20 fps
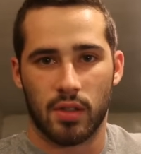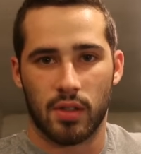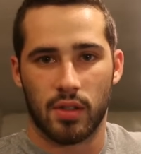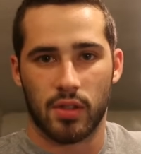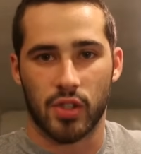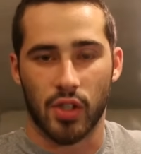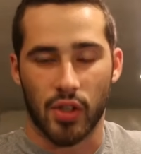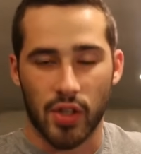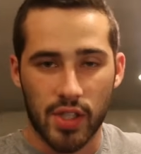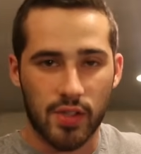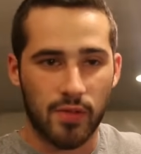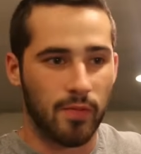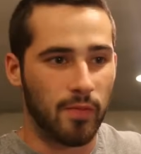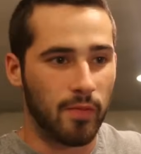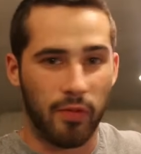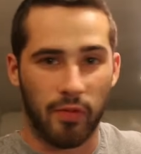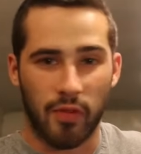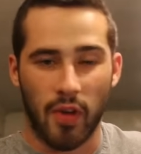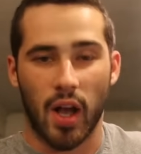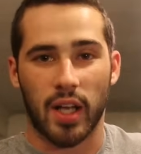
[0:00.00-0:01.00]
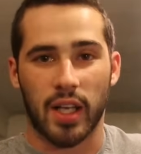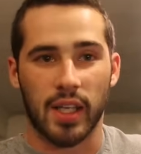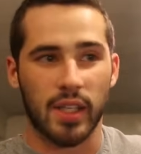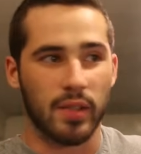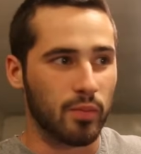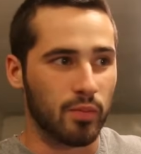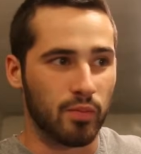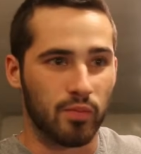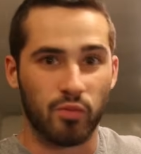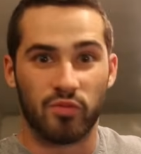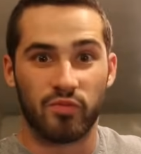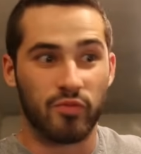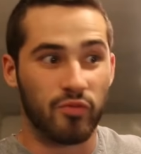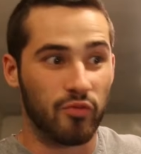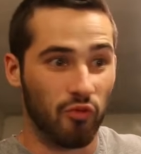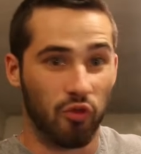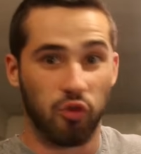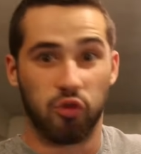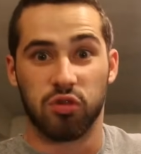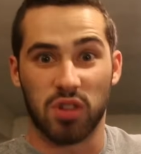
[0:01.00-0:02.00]
So this fucking
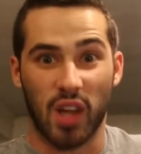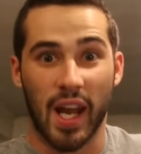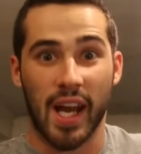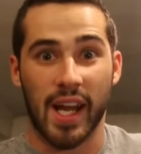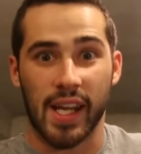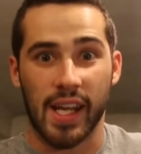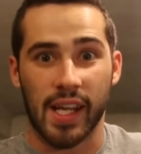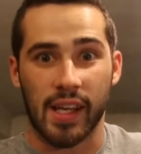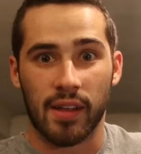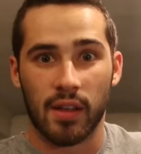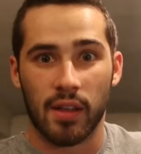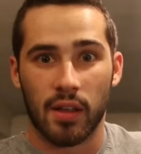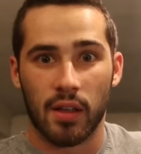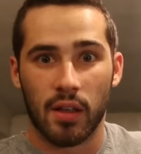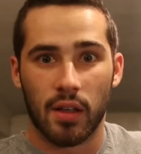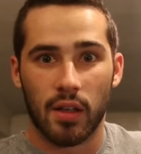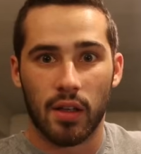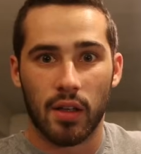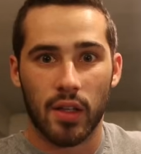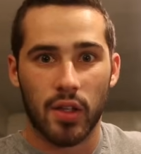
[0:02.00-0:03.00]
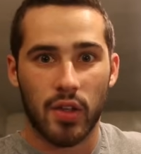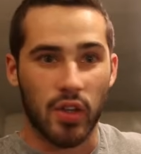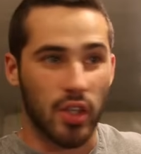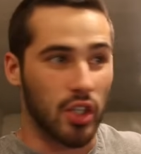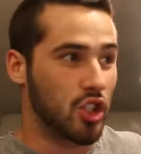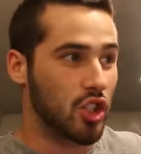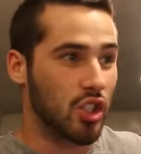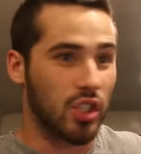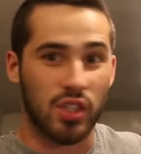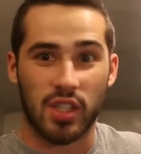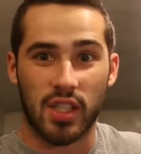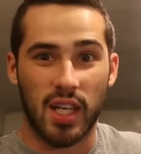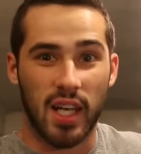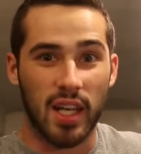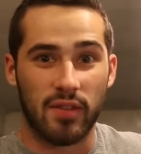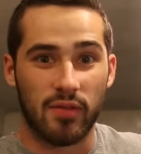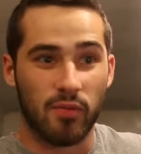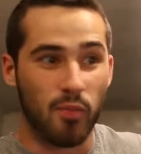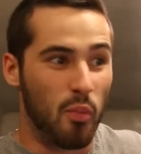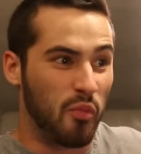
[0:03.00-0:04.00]
lady thinks she's
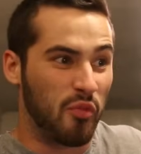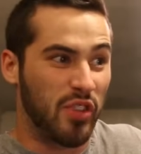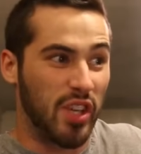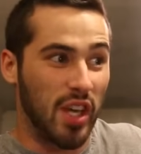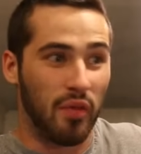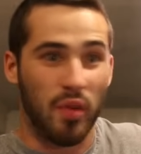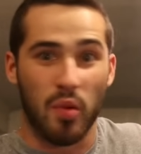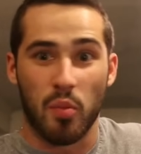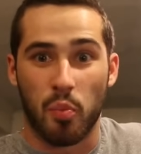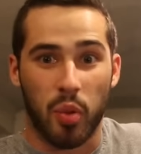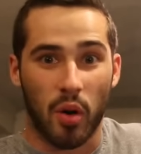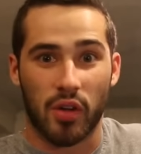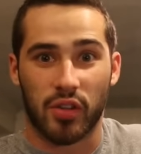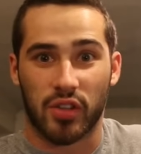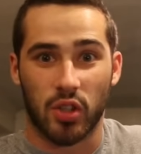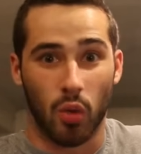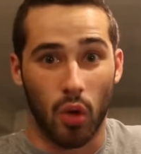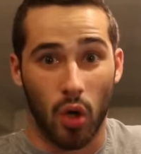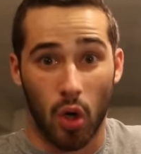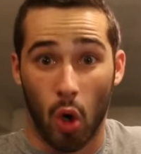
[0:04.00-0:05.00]
giving birth to a